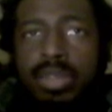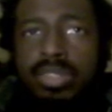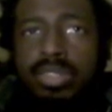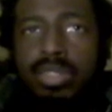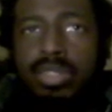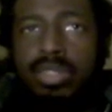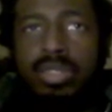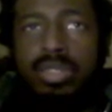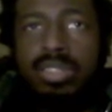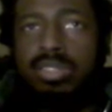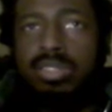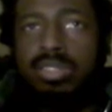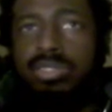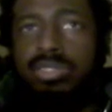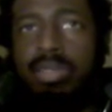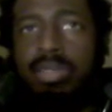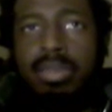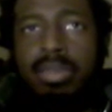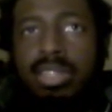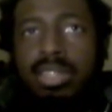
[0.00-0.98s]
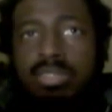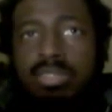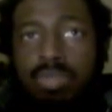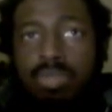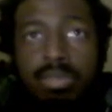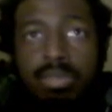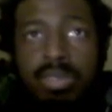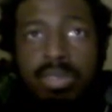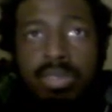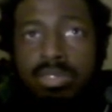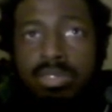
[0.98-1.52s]
to know that there's somebody else more
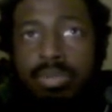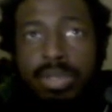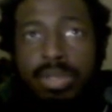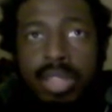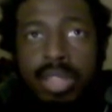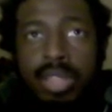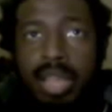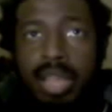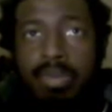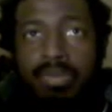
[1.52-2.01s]
miserable than them.